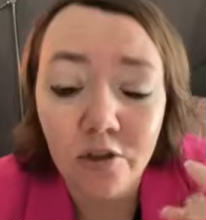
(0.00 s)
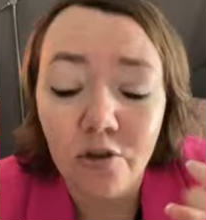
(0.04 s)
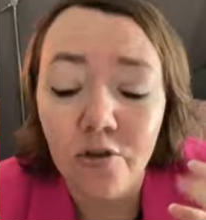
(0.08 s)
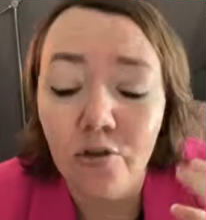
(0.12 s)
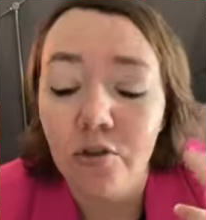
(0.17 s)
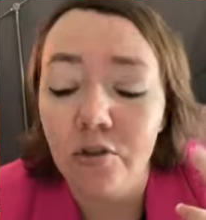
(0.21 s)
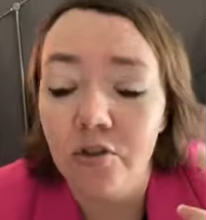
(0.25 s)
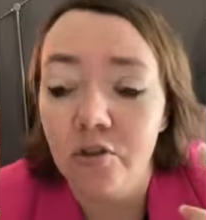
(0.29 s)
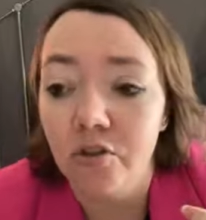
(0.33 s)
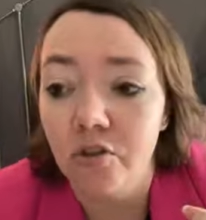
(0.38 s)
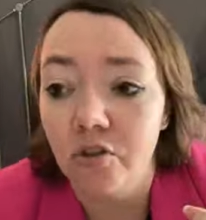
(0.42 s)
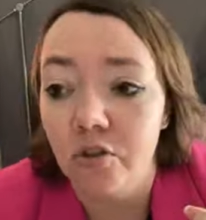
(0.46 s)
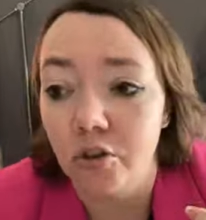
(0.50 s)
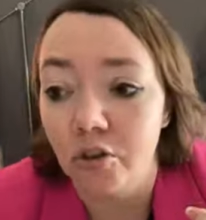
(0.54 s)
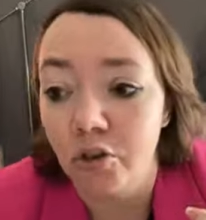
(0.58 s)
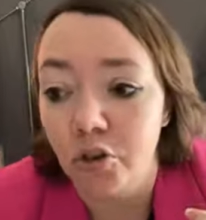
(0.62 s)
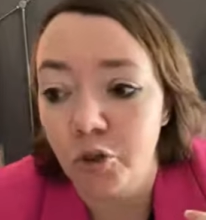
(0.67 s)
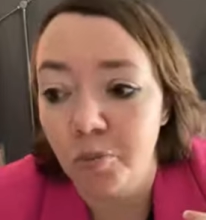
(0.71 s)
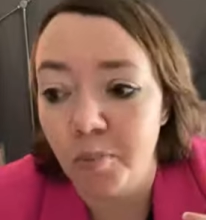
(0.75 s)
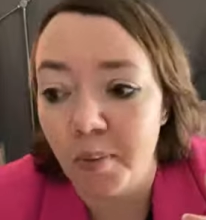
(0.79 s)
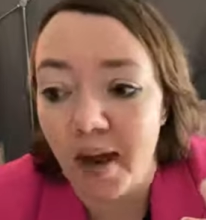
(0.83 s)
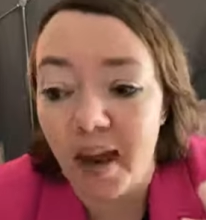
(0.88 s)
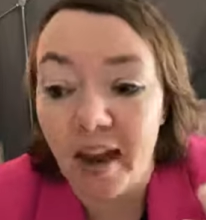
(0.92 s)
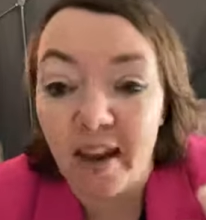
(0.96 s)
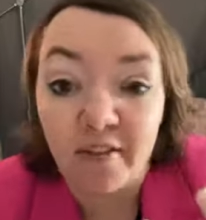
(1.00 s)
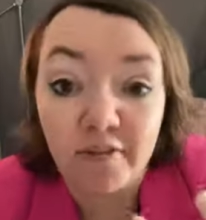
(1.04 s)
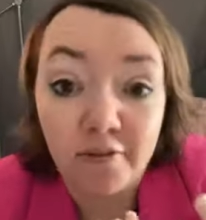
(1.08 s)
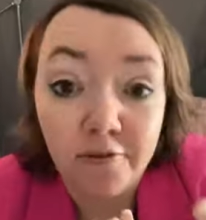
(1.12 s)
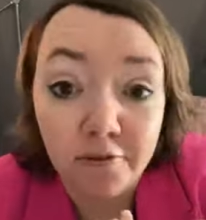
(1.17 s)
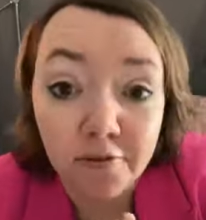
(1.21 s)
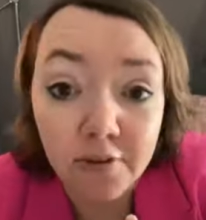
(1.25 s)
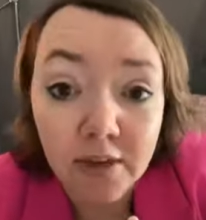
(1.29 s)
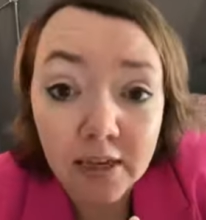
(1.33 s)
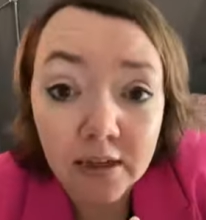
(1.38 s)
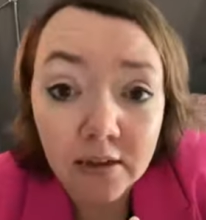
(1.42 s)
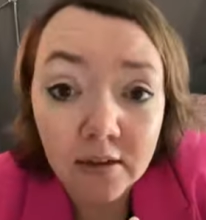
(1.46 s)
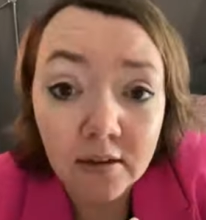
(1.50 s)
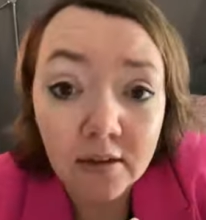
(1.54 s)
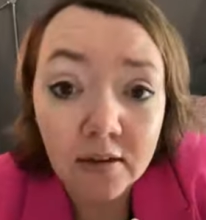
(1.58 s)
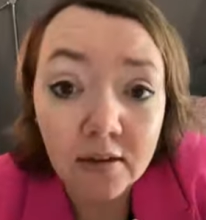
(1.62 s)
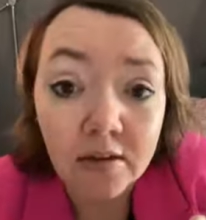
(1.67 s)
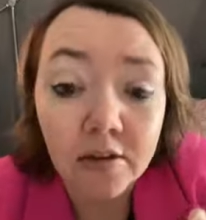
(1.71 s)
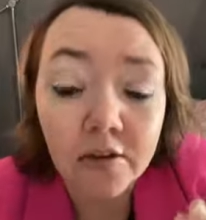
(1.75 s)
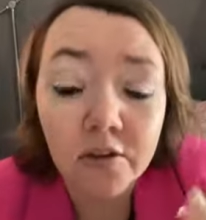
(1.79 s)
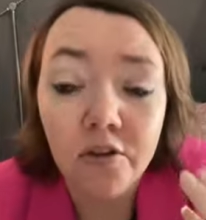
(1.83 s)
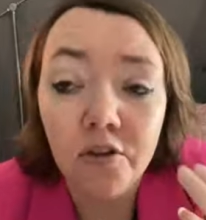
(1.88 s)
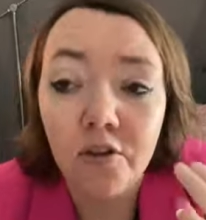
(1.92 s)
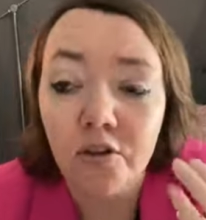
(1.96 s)
you could search by
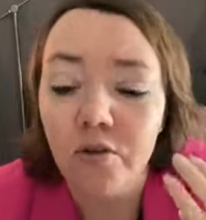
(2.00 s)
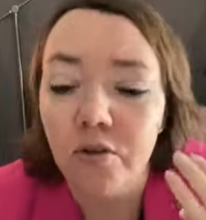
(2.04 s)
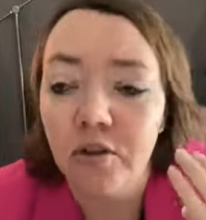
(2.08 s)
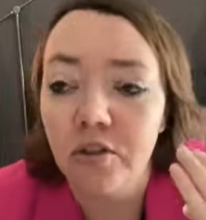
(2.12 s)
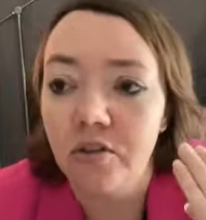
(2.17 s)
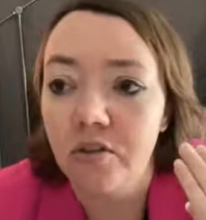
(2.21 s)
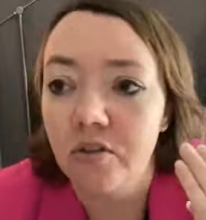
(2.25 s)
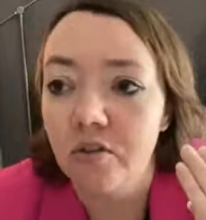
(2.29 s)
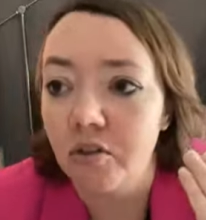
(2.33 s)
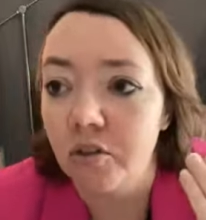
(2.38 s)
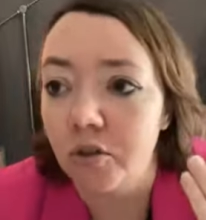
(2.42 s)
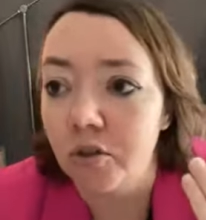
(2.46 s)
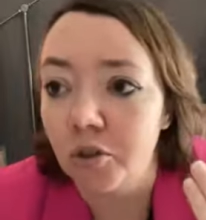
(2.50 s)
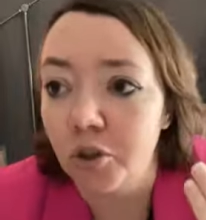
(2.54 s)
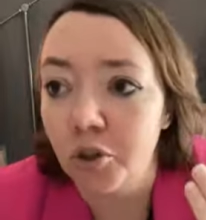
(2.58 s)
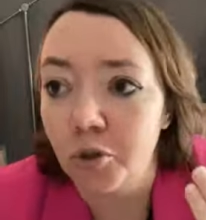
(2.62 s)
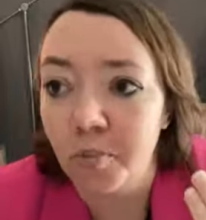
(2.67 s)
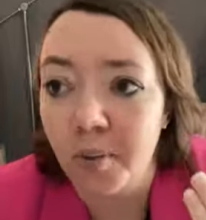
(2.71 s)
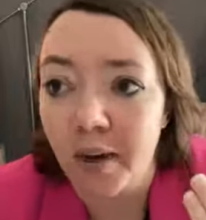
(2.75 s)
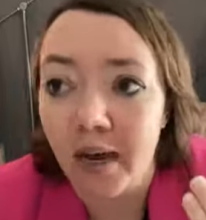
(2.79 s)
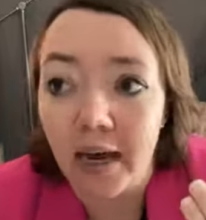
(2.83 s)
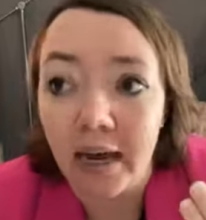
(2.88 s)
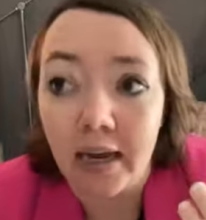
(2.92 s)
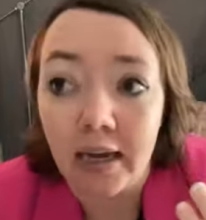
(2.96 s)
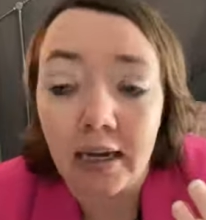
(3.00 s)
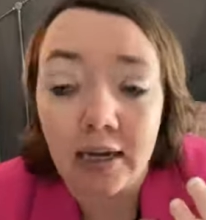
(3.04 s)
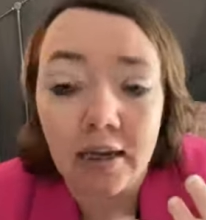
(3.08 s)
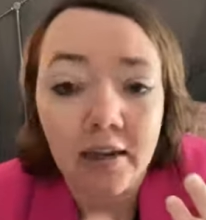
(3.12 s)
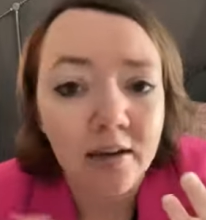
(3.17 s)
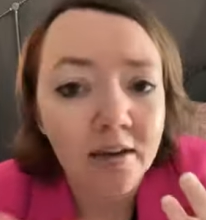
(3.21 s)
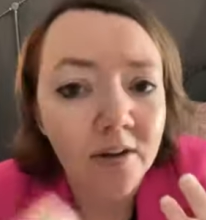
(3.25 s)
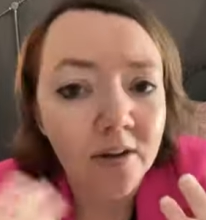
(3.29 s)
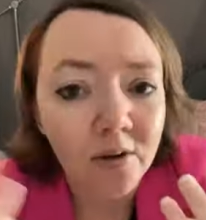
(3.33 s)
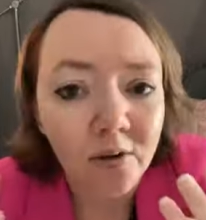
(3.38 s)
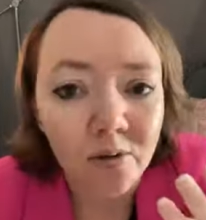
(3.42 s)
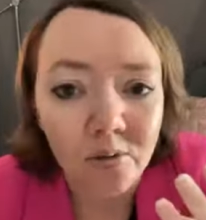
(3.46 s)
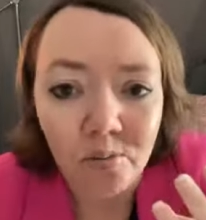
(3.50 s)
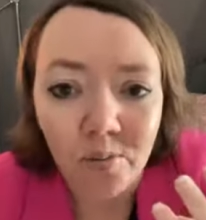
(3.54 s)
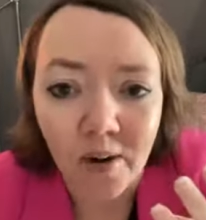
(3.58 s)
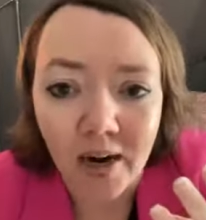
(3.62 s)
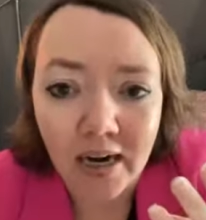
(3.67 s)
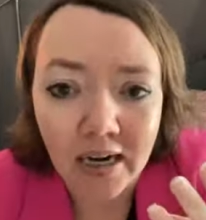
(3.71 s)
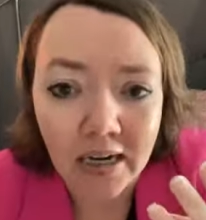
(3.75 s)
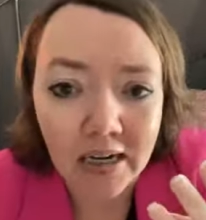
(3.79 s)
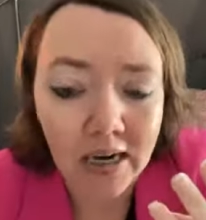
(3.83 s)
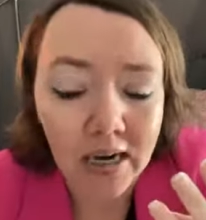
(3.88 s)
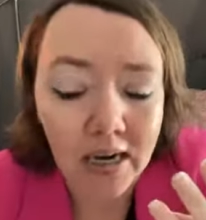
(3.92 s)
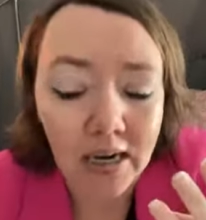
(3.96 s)
feel, you could search by,
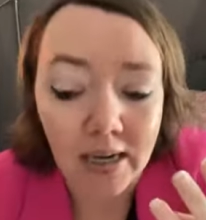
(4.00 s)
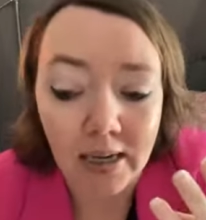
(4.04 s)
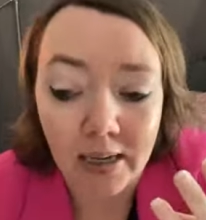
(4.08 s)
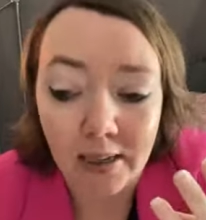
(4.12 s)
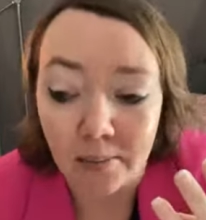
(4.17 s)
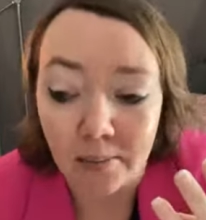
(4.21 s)
right?